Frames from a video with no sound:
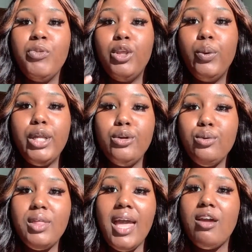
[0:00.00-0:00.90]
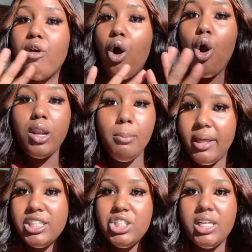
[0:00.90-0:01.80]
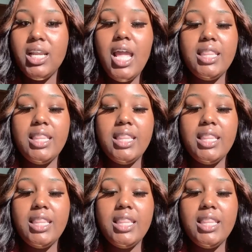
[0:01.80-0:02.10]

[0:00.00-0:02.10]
you can do that on a budget.